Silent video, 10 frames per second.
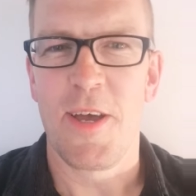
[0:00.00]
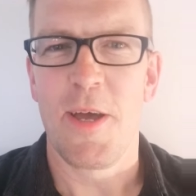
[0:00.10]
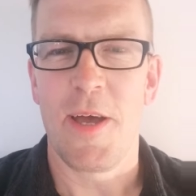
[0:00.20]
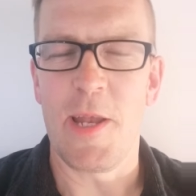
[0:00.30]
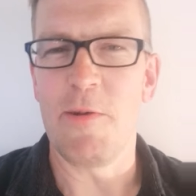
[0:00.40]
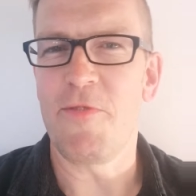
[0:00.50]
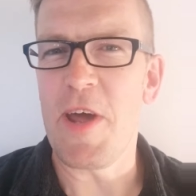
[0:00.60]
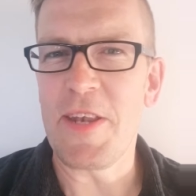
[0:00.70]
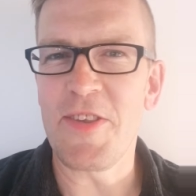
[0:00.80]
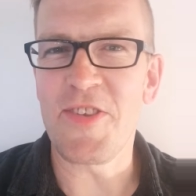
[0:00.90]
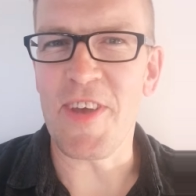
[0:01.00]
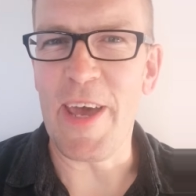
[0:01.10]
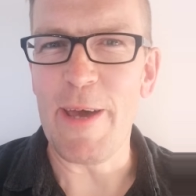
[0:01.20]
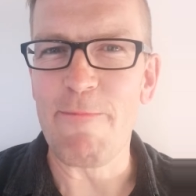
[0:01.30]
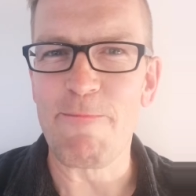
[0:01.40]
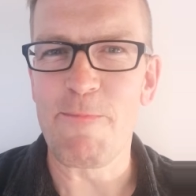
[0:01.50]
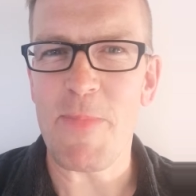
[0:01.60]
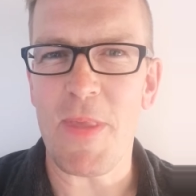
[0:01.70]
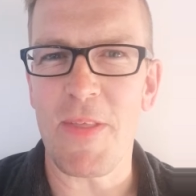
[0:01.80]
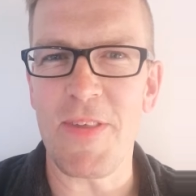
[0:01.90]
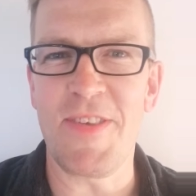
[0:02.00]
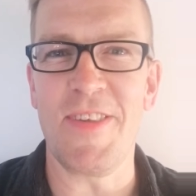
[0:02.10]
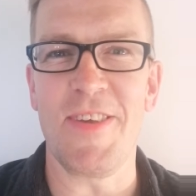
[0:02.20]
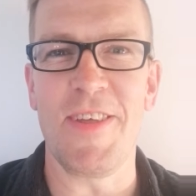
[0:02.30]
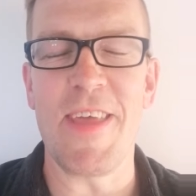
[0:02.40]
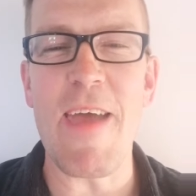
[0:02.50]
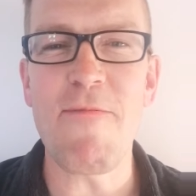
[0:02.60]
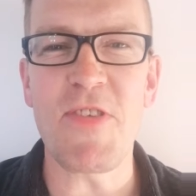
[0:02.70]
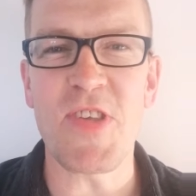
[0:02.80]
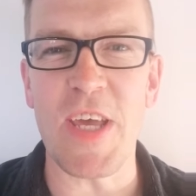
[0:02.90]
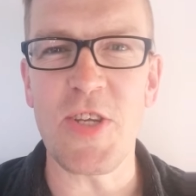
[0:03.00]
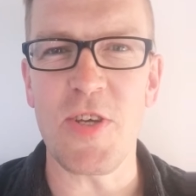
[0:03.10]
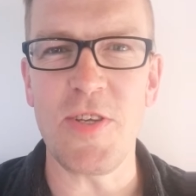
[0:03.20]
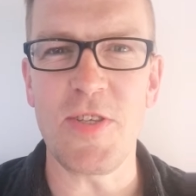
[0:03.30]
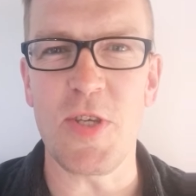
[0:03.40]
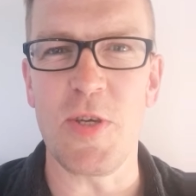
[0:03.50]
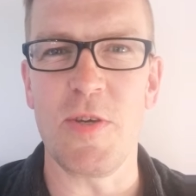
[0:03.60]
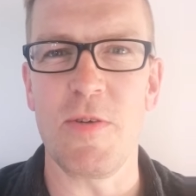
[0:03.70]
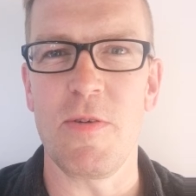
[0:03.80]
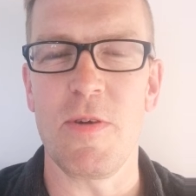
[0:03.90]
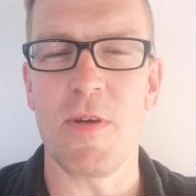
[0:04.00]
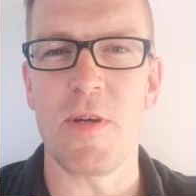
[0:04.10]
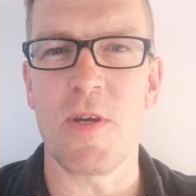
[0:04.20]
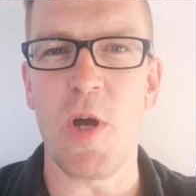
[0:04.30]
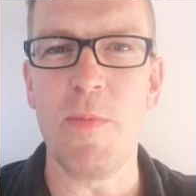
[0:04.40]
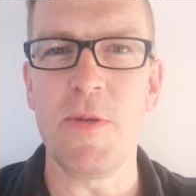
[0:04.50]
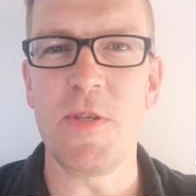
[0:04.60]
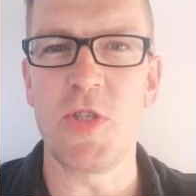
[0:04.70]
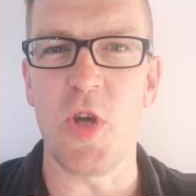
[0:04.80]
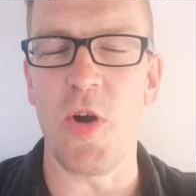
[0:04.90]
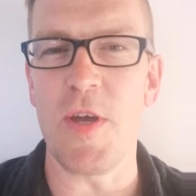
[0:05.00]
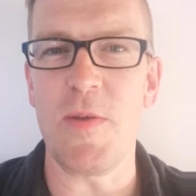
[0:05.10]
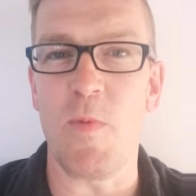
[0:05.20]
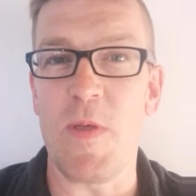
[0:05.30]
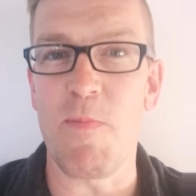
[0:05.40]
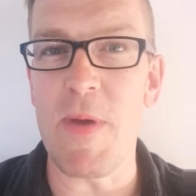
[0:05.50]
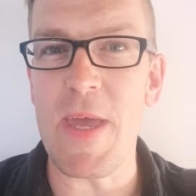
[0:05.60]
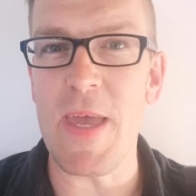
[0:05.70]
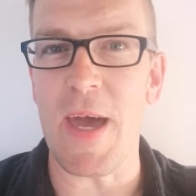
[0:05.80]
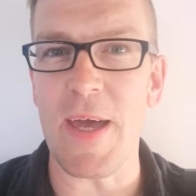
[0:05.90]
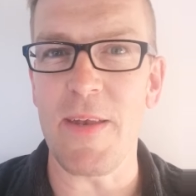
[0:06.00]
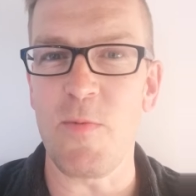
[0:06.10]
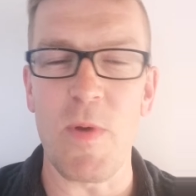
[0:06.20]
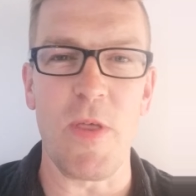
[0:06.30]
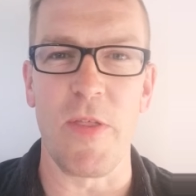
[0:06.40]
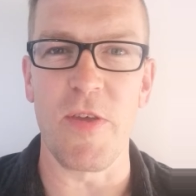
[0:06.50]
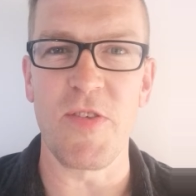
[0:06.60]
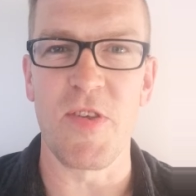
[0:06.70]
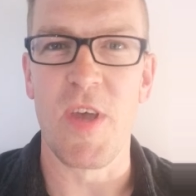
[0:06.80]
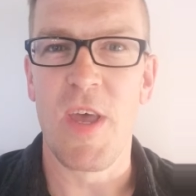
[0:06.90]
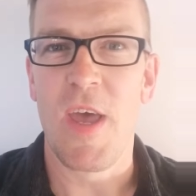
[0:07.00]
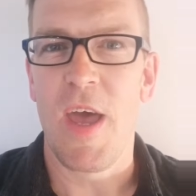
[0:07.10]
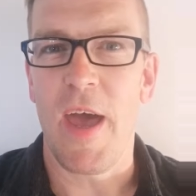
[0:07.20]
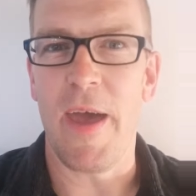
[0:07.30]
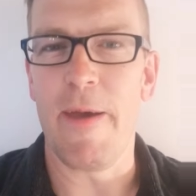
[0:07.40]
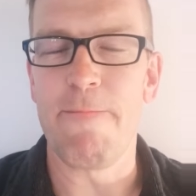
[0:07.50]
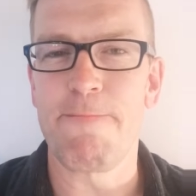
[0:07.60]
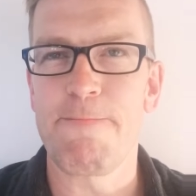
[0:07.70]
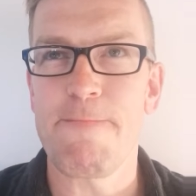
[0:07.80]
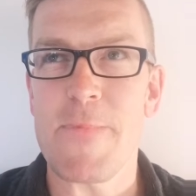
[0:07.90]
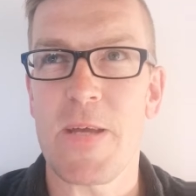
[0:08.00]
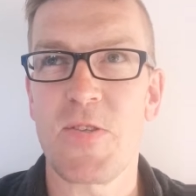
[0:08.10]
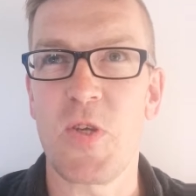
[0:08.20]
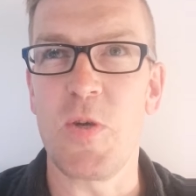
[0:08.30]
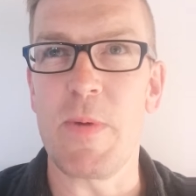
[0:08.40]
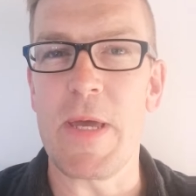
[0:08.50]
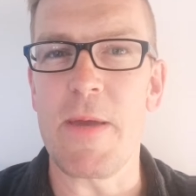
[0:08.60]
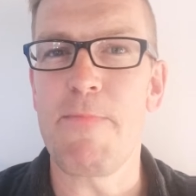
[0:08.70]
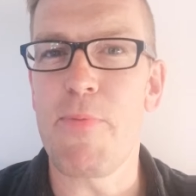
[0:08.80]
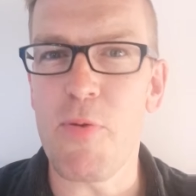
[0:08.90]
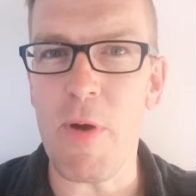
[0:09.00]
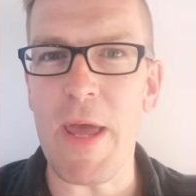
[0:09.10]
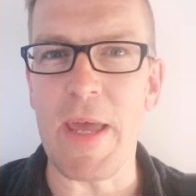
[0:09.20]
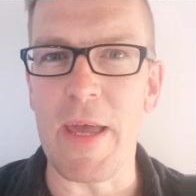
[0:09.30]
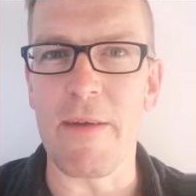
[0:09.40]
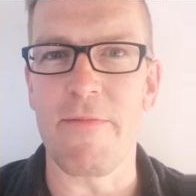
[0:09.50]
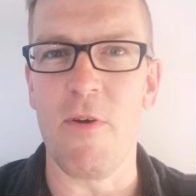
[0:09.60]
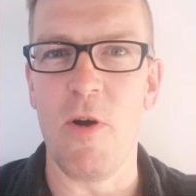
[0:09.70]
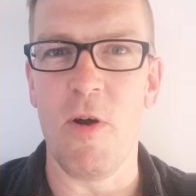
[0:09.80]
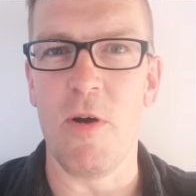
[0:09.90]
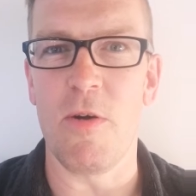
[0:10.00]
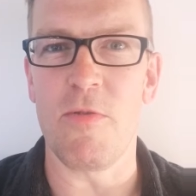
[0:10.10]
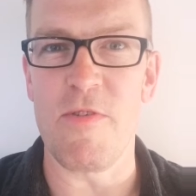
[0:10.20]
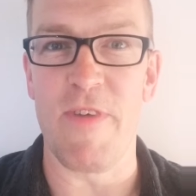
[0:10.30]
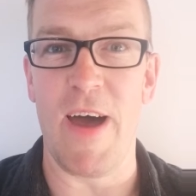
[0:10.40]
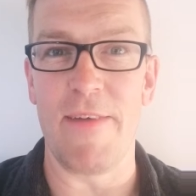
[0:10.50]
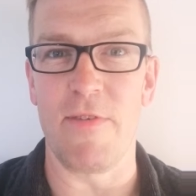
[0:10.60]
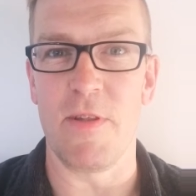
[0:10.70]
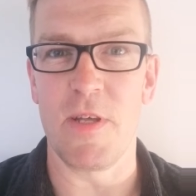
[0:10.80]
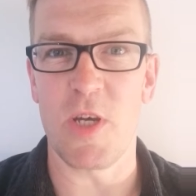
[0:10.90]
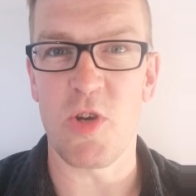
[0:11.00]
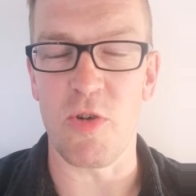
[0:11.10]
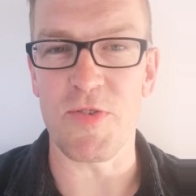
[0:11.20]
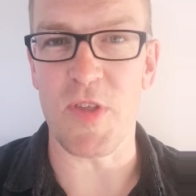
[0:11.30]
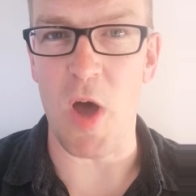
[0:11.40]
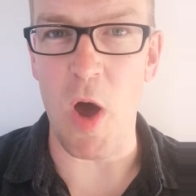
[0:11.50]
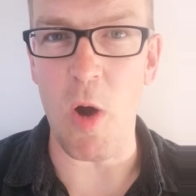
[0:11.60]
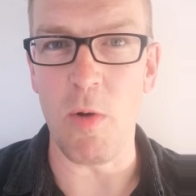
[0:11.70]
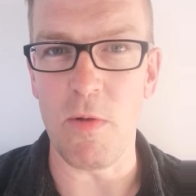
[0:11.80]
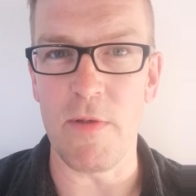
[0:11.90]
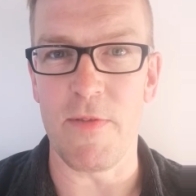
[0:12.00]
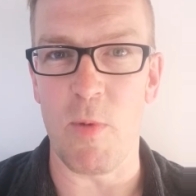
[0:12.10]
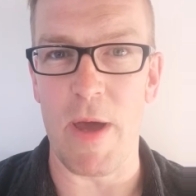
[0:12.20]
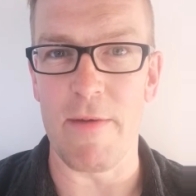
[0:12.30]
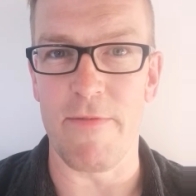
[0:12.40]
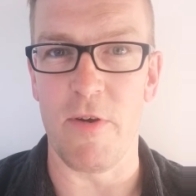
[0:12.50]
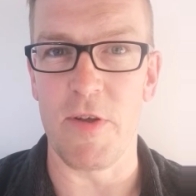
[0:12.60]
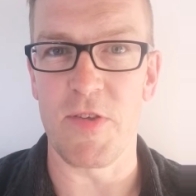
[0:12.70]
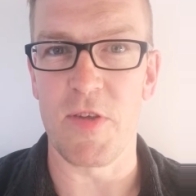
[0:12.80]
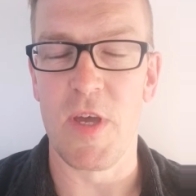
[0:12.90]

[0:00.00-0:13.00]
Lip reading: Hello friends, this is an invitation to come and join with me and with others to be praying for revival across the whole of the Wyre Forest.